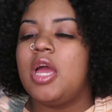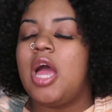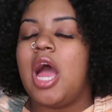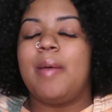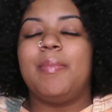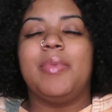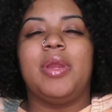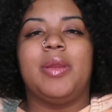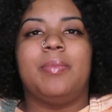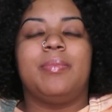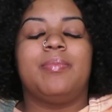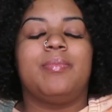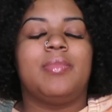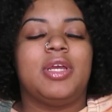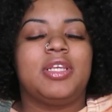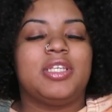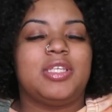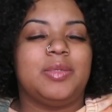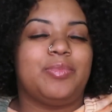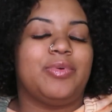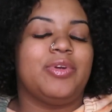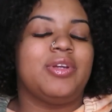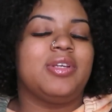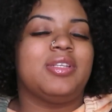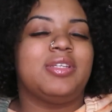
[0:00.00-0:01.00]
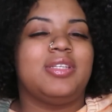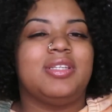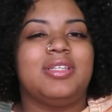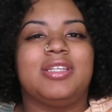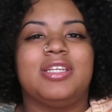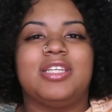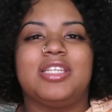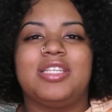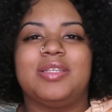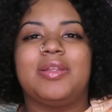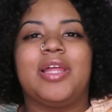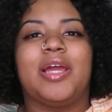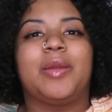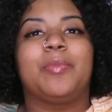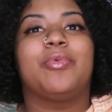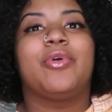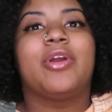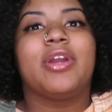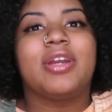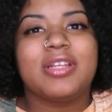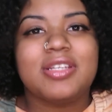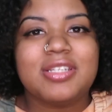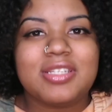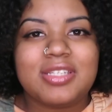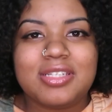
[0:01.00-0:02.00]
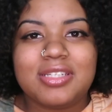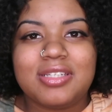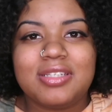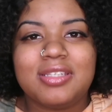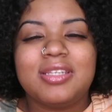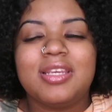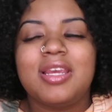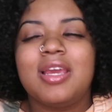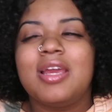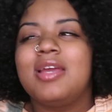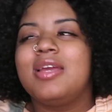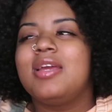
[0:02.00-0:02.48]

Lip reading: I mean, I said pregnancy tests, like pregnancies.